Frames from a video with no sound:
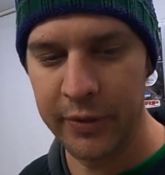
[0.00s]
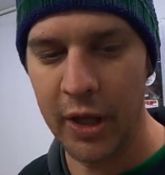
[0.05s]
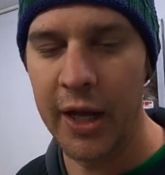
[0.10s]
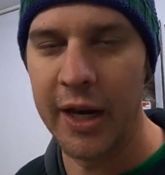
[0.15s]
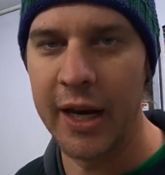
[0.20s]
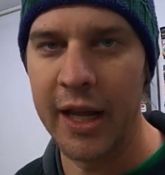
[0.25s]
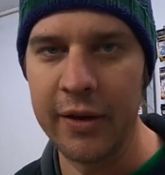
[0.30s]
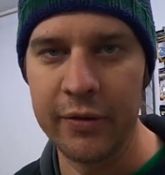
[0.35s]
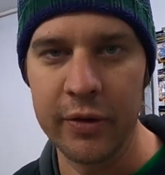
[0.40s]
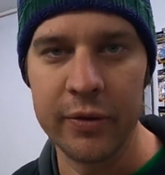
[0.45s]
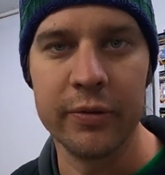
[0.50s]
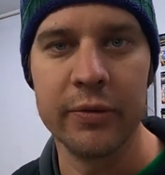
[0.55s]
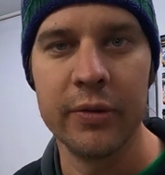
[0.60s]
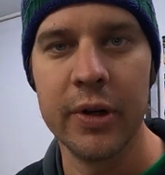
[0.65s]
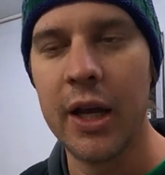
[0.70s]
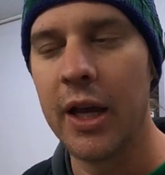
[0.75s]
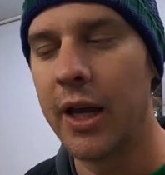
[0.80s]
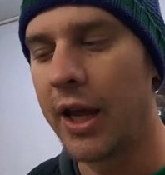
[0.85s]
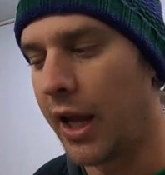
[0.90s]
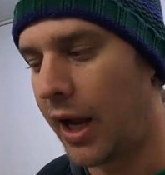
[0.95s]
uneven
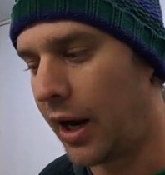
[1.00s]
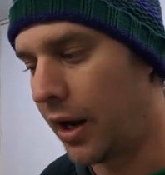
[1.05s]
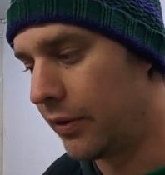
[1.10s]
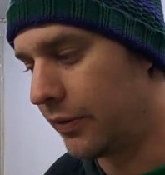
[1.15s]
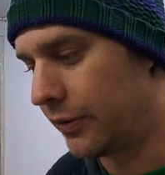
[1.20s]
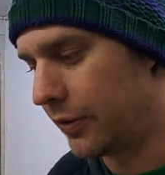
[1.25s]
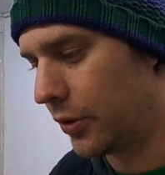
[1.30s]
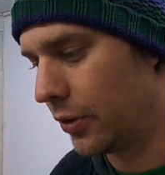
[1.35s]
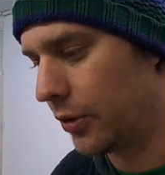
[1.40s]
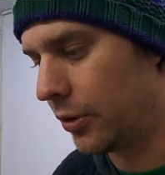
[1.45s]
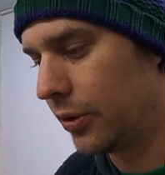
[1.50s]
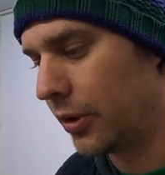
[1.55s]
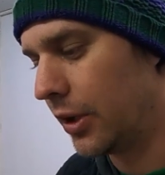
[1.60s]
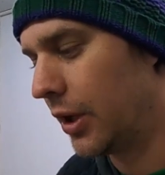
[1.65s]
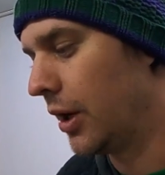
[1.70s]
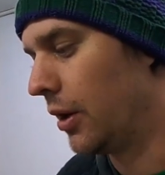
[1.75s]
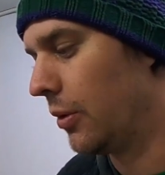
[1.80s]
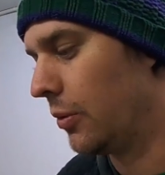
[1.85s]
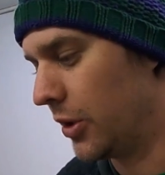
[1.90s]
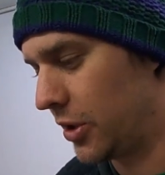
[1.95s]
air and fuel,
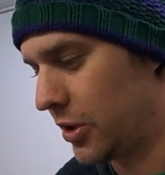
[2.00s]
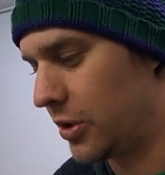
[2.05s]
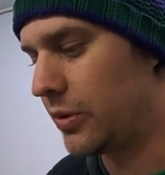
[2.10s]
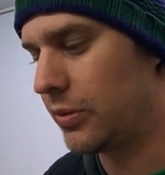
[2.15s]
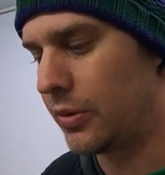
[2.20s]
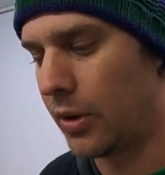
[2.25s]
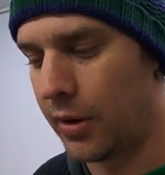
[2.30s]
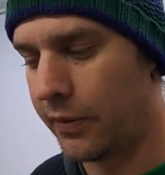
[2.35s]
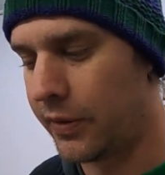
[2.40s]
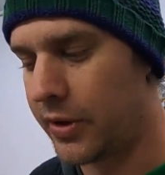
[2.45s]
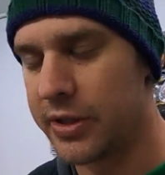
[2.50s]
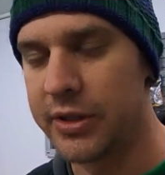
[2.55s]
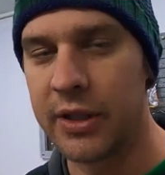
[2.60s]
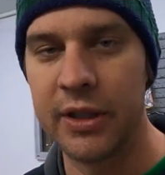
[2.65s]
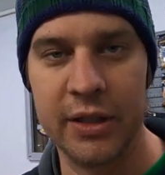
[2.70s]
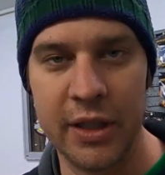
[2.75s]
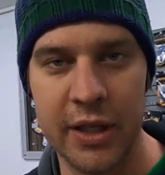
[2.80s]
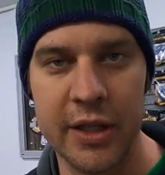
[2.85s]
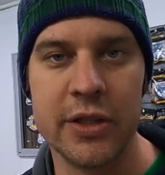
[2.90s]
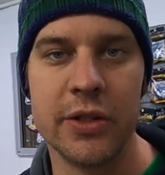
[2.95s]
which
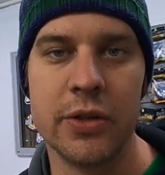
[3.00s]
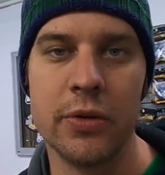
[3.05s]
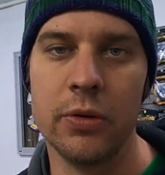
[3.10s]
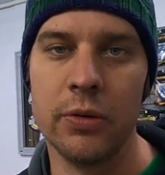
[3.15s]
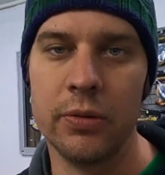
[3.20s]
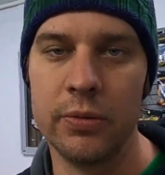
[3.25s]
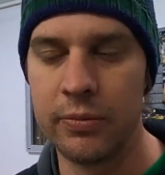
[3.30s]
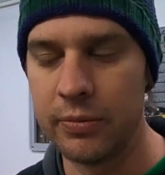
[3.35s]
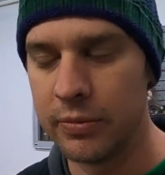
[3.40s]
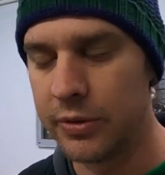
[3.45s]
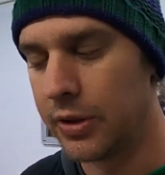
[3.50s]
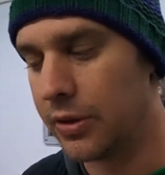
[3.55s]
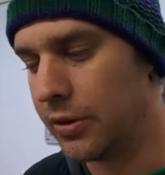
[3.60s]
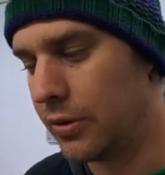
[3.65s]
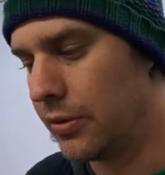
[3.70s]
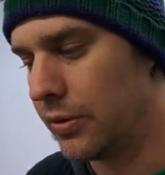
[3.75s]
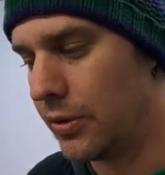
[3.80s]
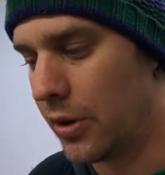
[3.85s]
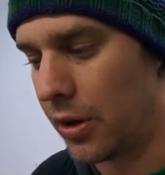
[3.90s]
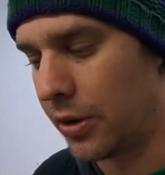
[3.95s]
obviously leads to
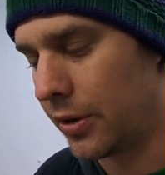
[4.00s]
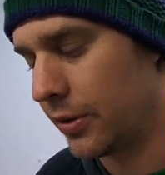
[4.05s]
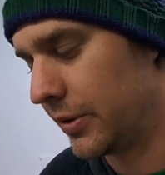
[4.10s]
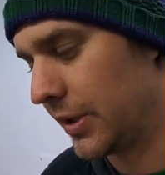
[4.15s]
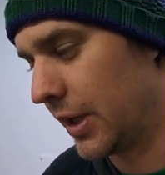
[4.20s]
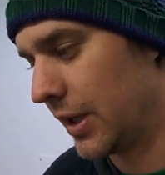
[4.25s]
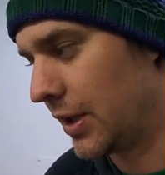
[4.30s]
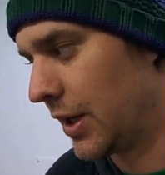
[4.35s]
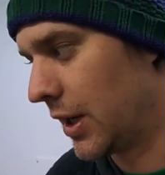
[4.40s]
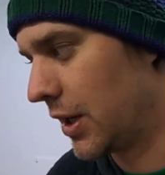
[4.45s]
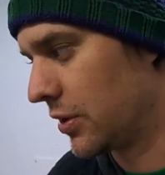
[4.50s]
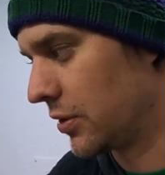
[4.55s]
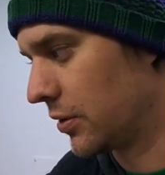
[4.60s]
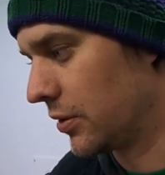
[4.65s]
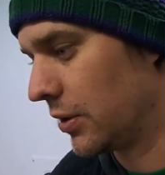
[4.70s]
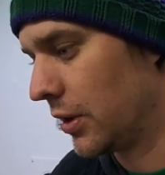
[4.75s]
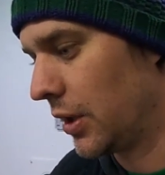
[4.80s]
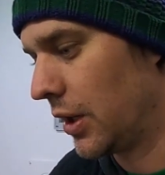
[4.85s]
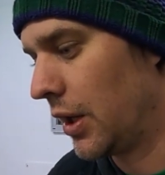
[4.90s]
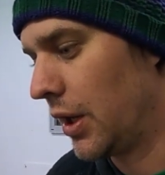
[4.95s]
knock or
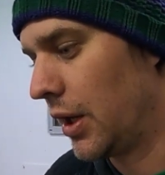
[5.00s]
detonation.